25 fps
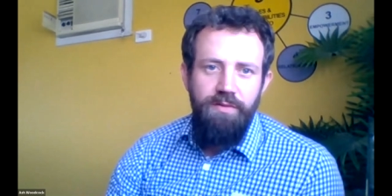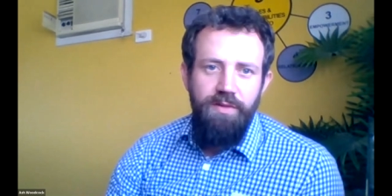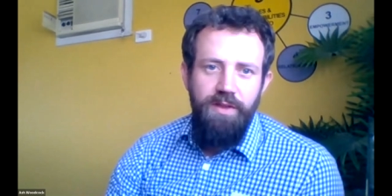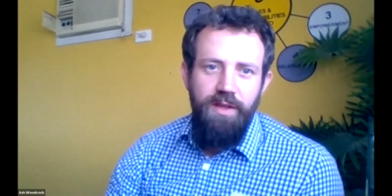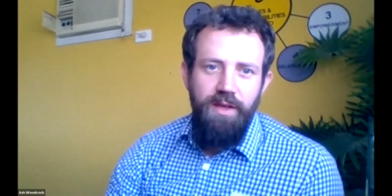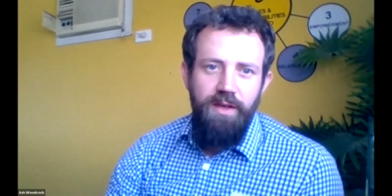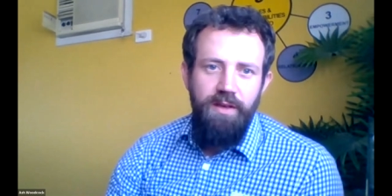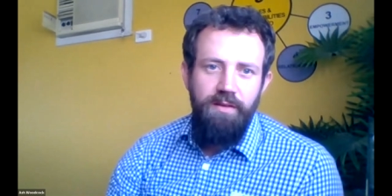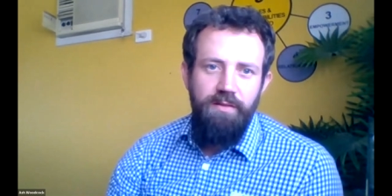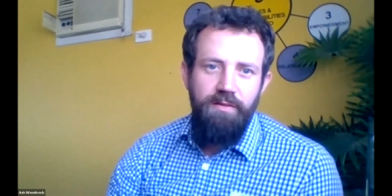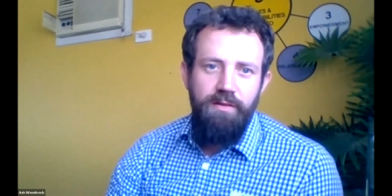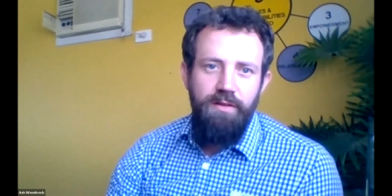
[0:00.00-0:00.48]

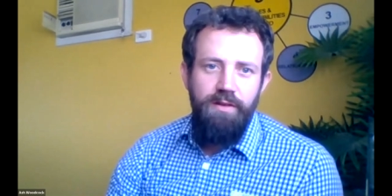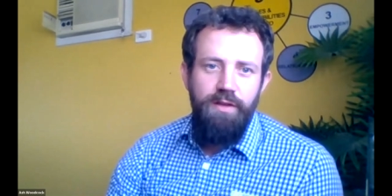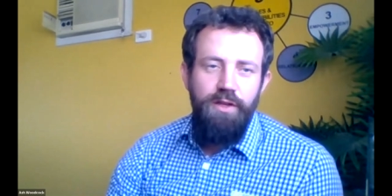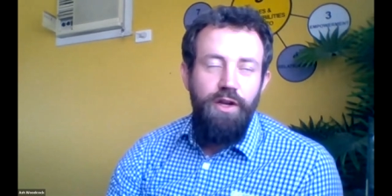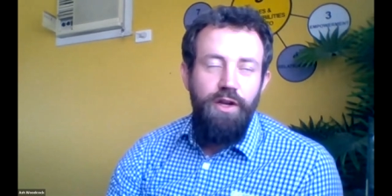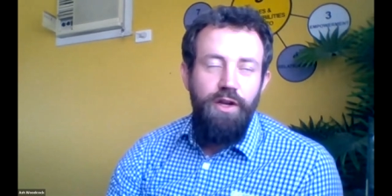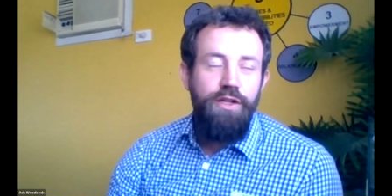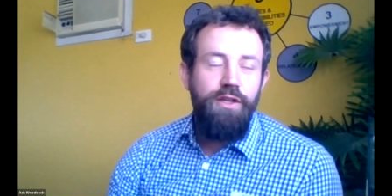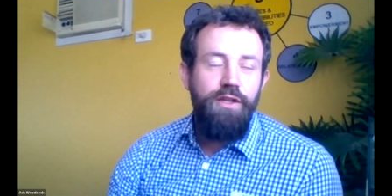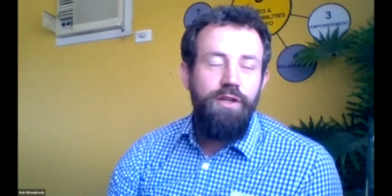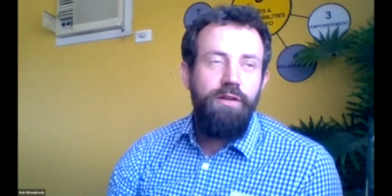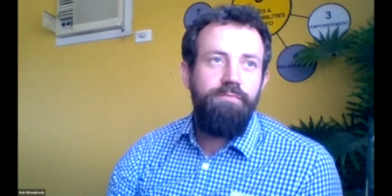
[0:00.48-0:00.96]

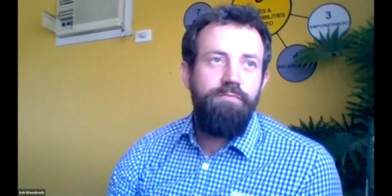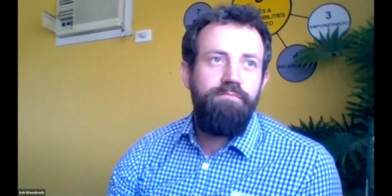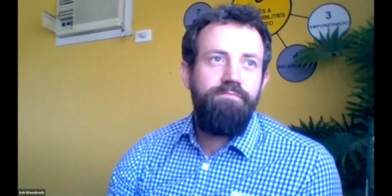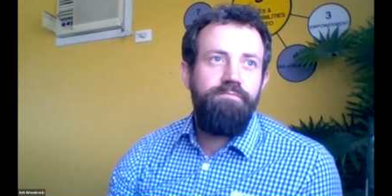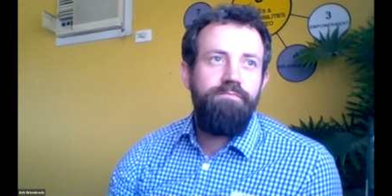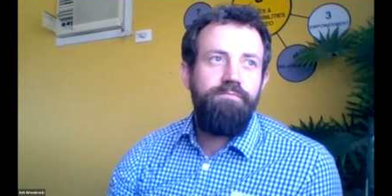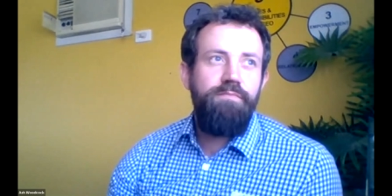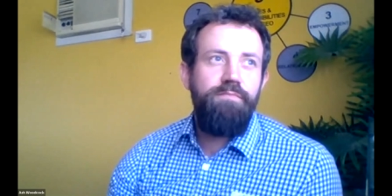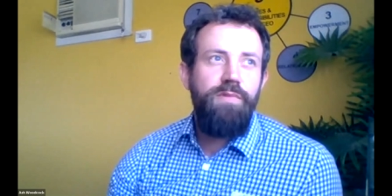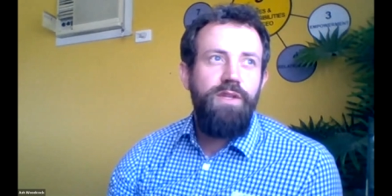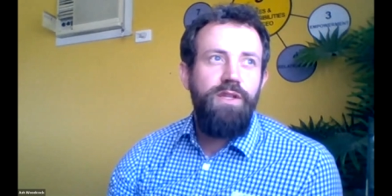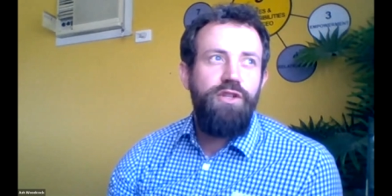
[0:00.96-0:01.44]

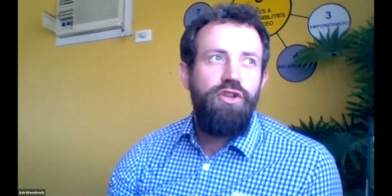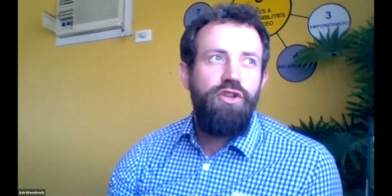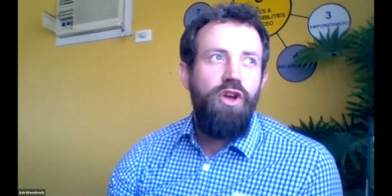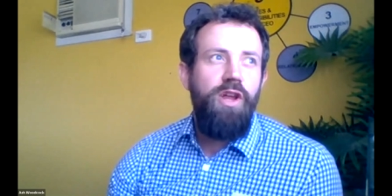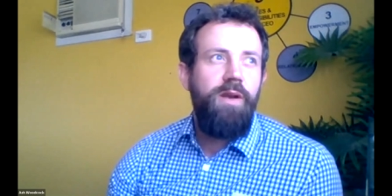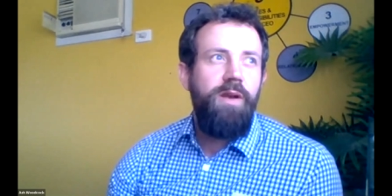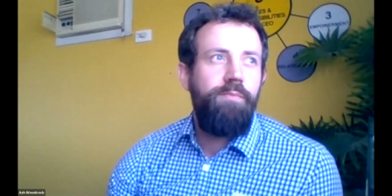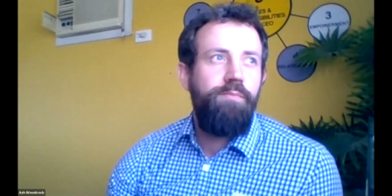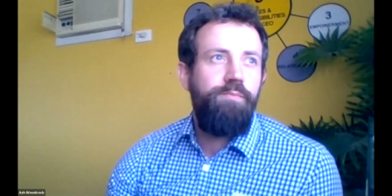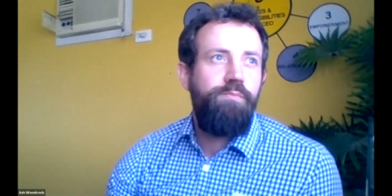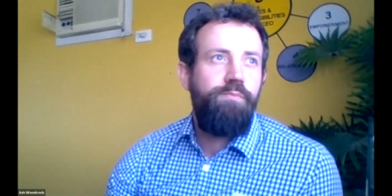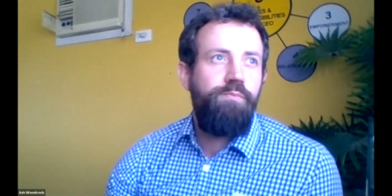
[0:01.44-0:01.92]
you're
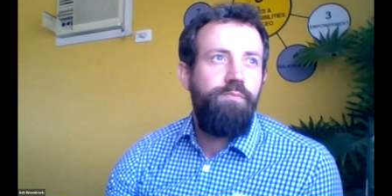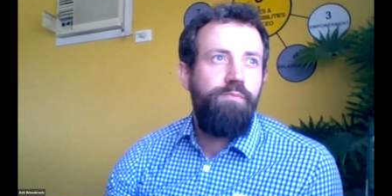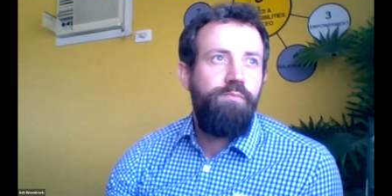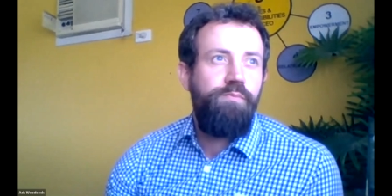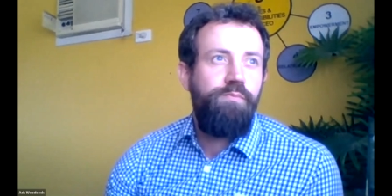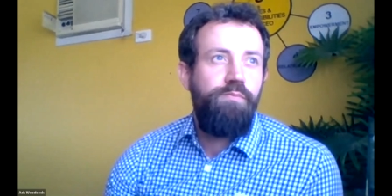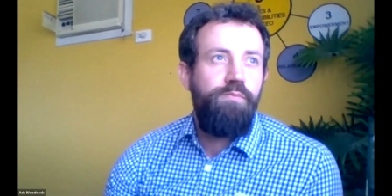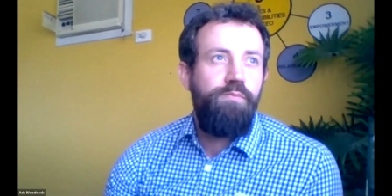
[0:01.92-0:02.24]
trying to